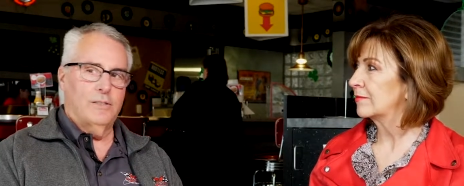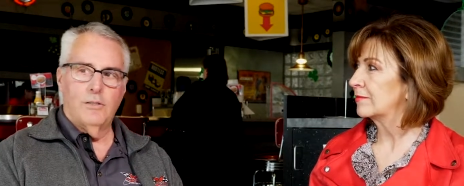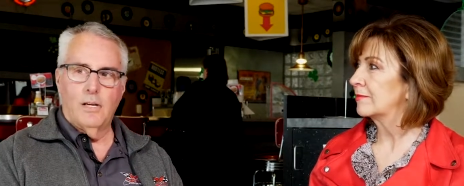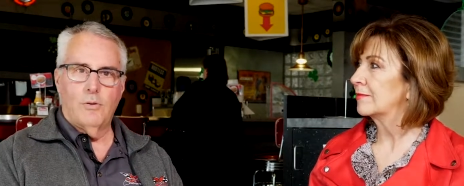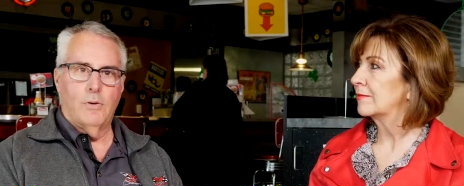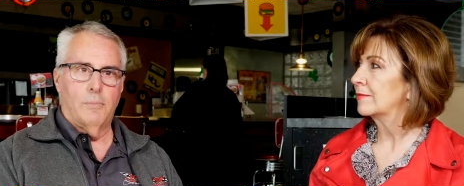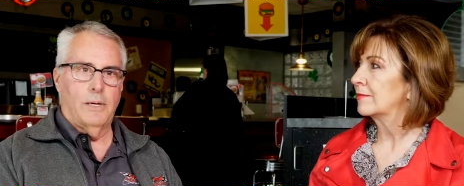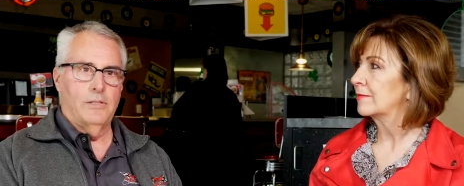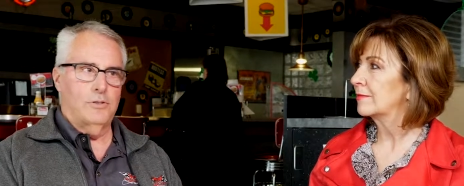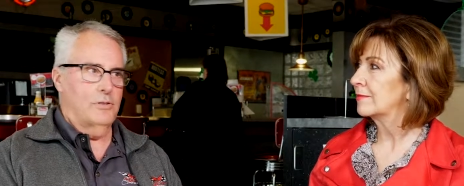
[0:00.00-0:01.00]
Speaker 1: so I don't want
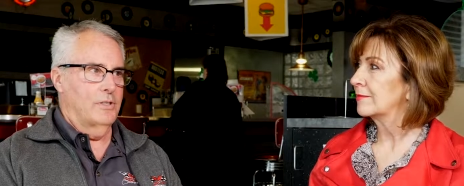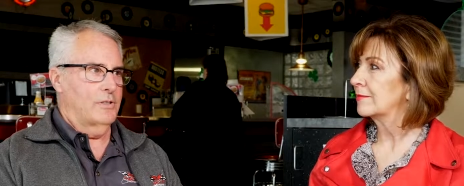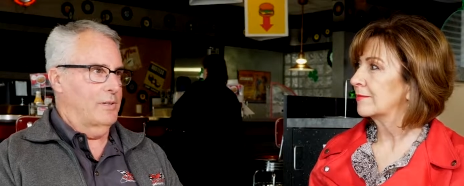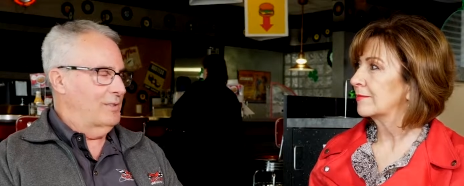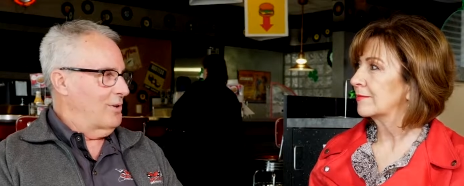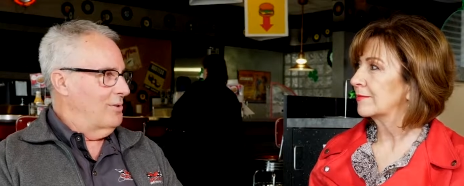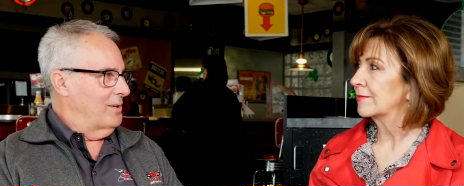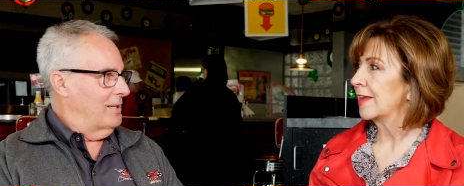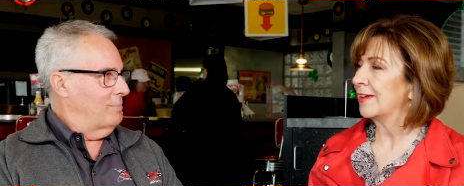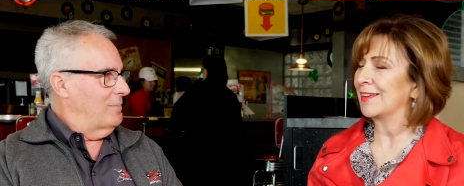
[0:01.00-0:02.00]
my insurance rates
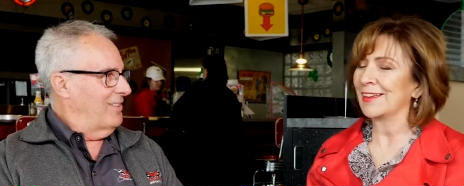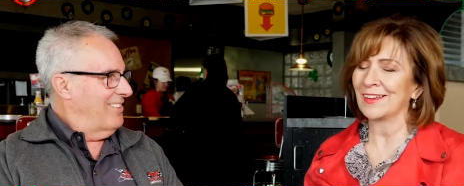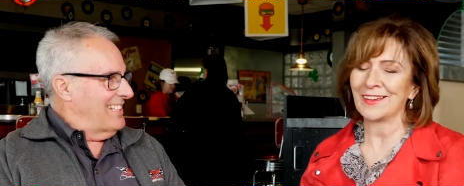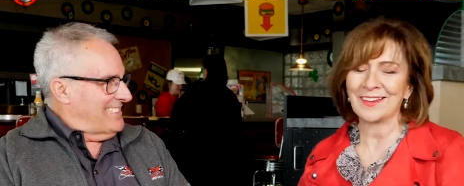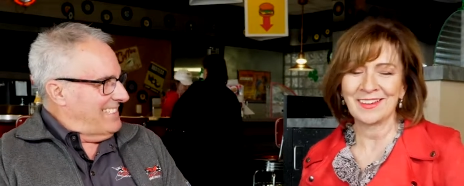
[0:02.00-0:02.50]
going up and all that